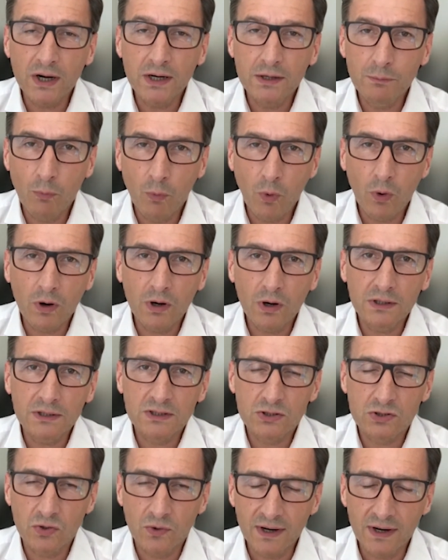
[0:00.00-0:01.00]
and more
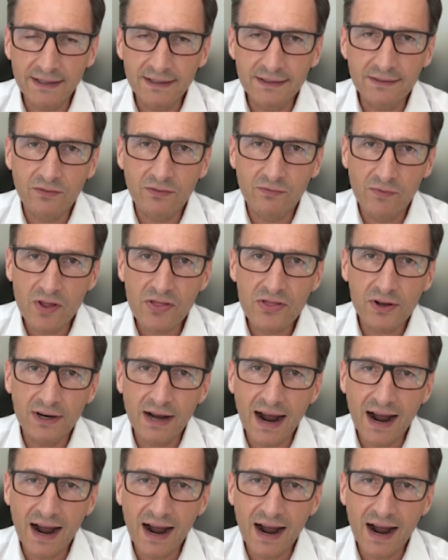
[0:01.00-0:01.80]
trials with